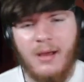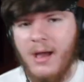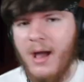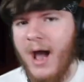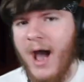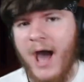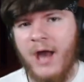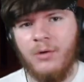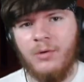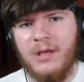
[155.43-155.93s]

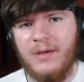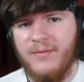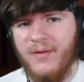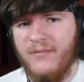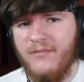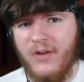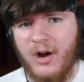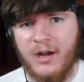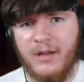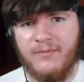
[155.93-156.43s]
I don't give a
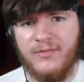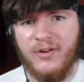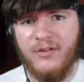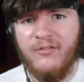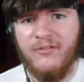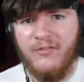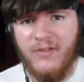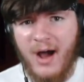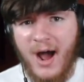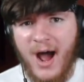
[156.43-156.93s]
fuck if you're
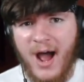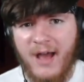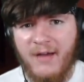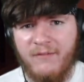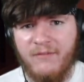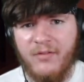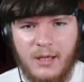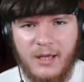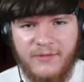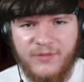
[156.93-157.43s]

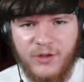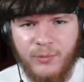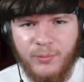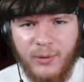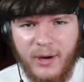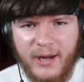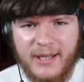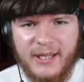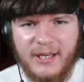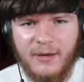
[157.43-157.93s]
five. If you
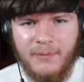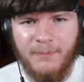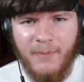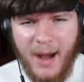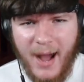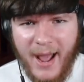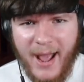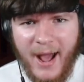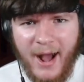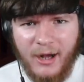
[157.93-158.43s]
break into
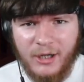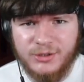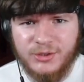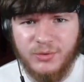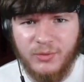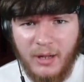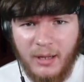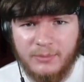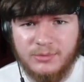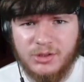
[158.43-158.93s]
my house
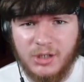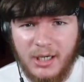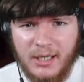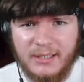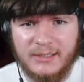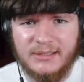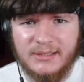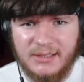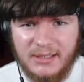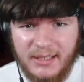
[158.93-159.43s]
while I'm trying
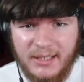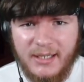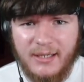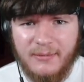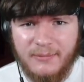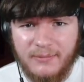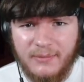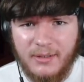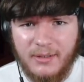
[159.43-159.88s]
to sleep.